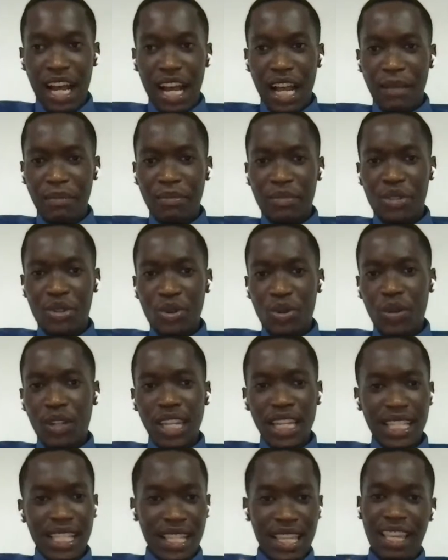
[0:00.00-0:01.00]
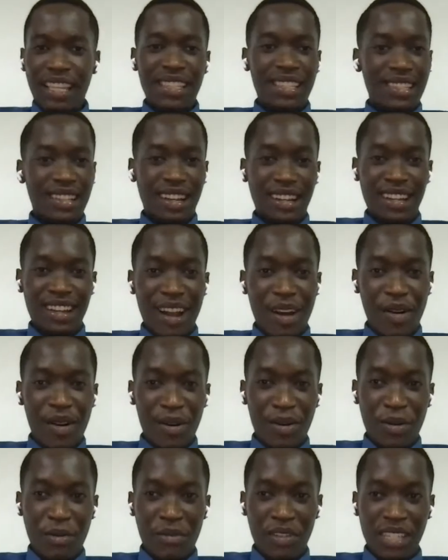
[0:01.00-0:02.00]
So let's kickstart our
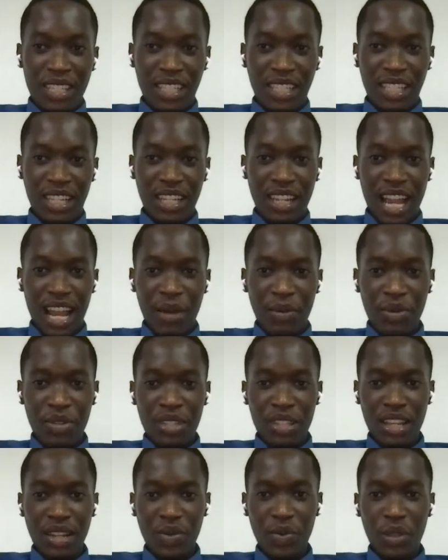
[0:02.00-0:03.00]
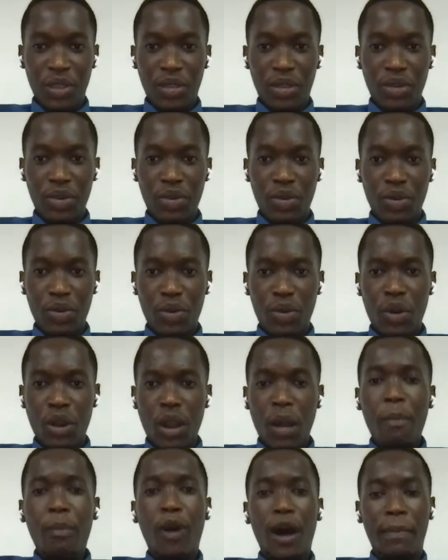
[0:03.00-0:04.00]
conversation. I will start with you,
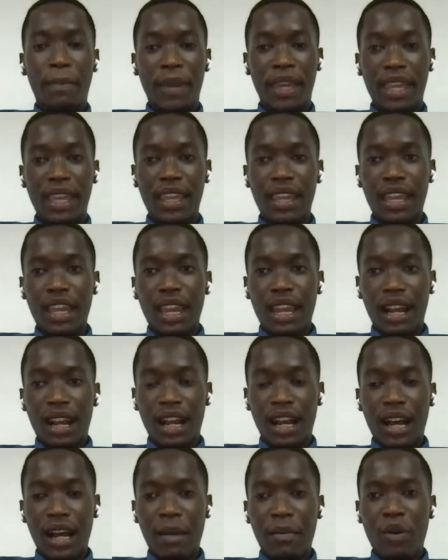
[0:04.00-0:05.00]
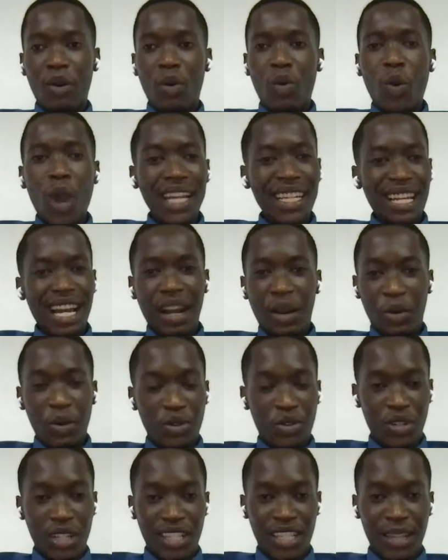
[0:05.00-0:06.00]
Mwape. What are
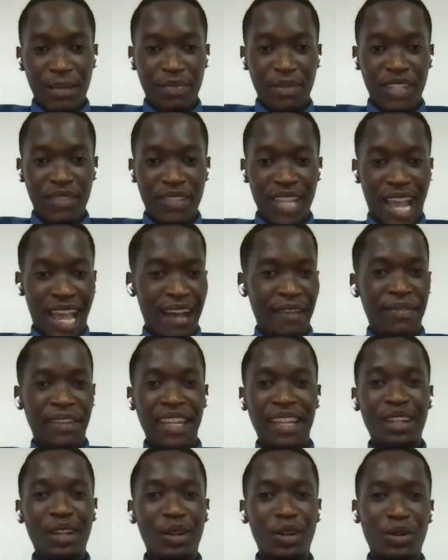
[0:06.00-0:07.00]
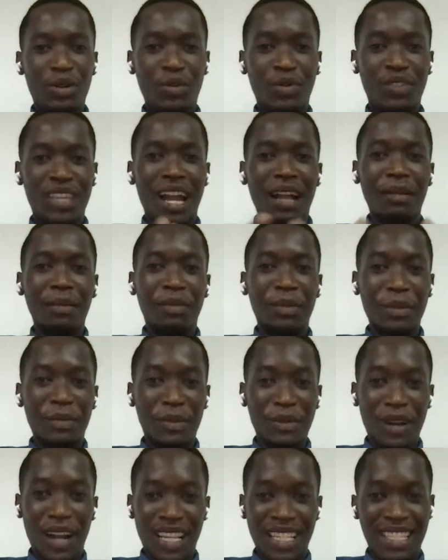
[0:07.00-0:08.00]
contraceptives? I have heard a lot of young
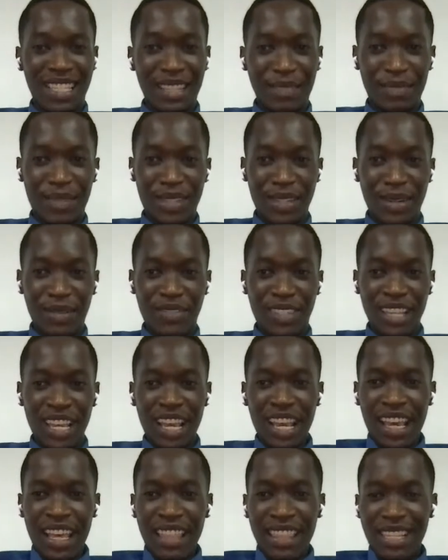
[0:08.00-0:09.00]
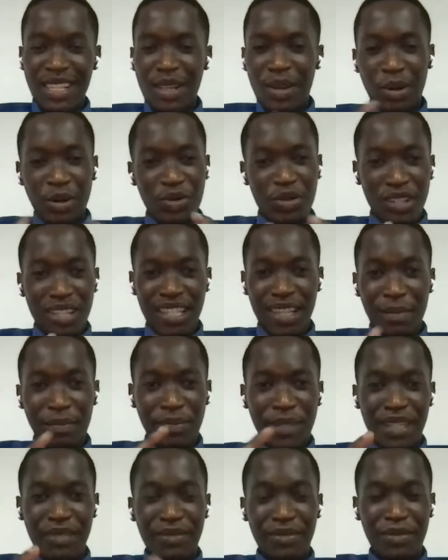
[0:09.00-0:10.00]
people ask themselves, this
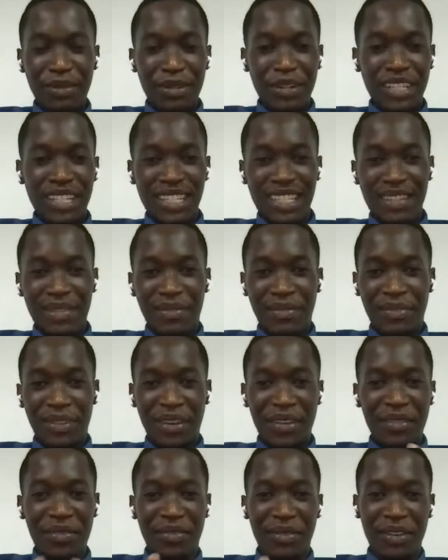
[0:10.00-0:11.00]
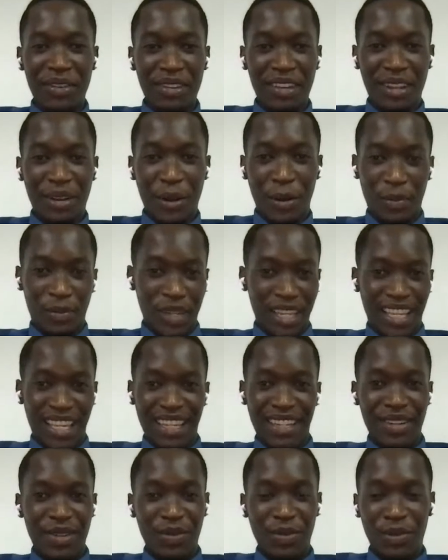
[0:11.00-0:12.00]
contraceptive word is a very, very
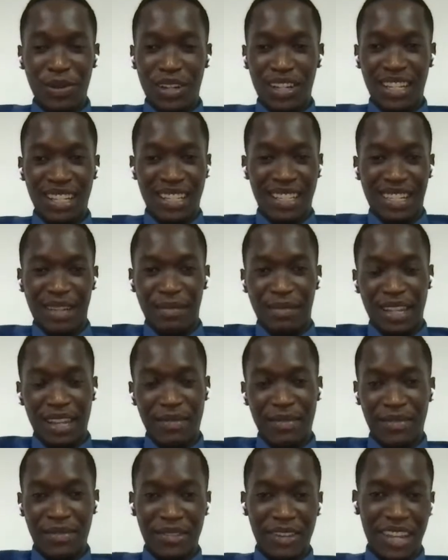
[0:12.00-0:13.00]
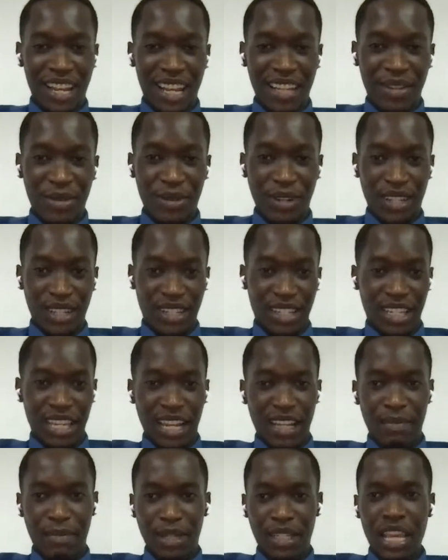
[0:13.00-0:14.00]
complicated word and sometimes very hard to
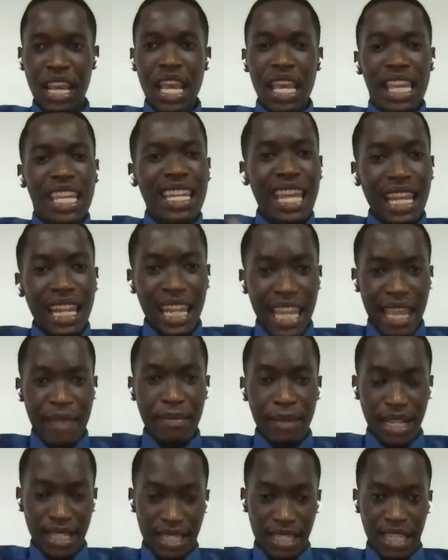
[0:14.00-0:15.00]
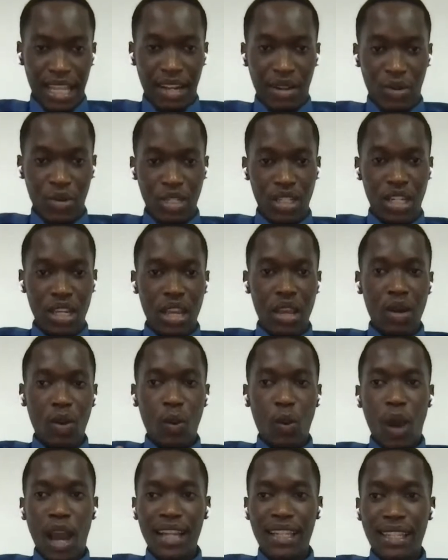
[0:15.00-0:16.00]
understand. But in a layman's language,
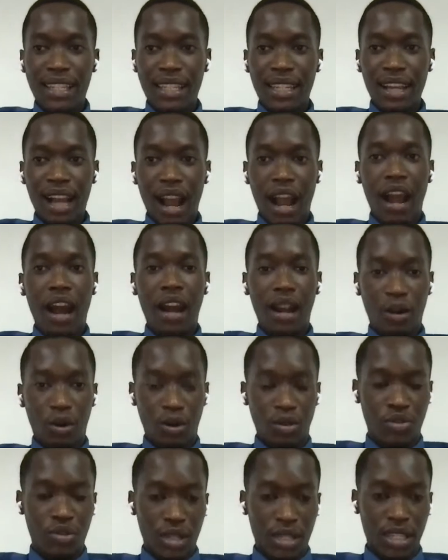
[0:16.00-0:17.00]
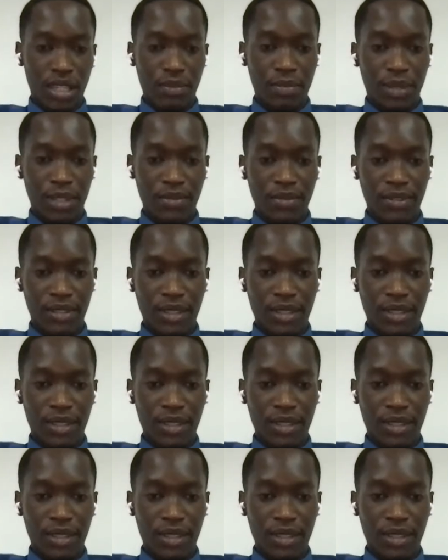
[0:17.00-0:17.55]
what are contraceptives?